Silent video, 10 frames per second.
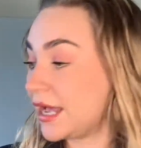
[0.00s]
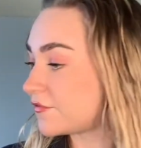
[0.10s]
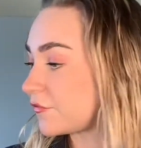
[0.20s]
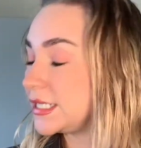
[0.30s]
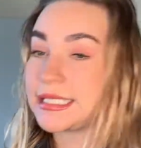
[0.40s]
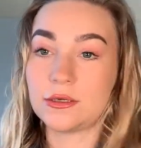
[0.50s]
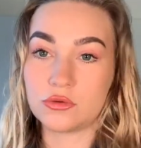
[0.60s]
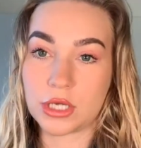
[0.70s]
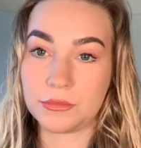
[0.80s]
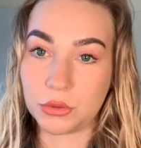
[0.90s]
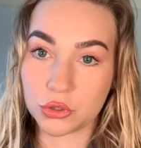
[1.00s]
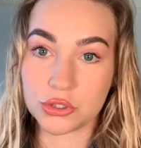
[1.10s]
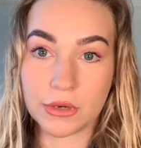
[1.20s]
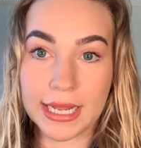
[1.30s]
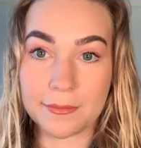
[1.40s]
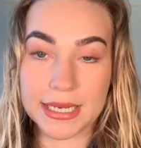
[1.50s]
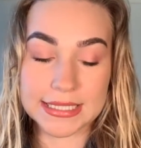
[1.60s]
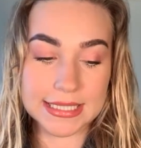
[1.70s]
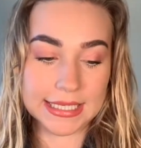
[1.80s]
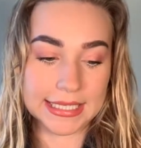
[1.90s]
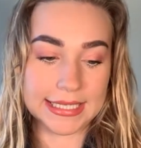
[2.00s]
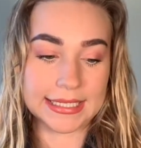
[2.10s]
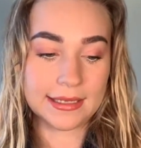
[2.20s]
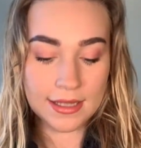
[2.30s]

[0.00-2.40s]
every single time you wash your hair, basically.